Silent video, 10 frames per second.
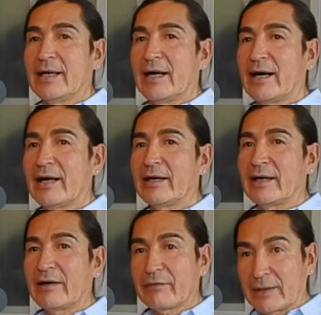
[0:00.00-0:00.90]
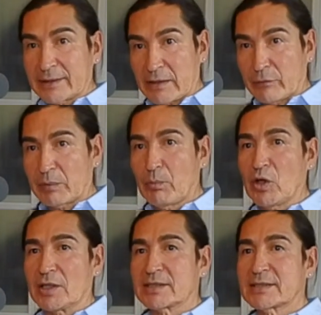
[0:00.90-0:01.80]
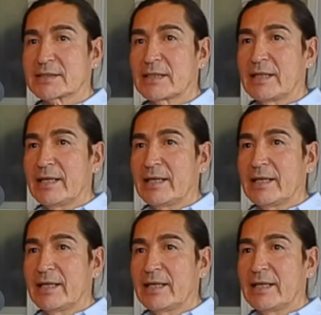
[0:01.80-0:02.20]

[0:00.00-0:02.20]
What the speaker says: I fell in love with books.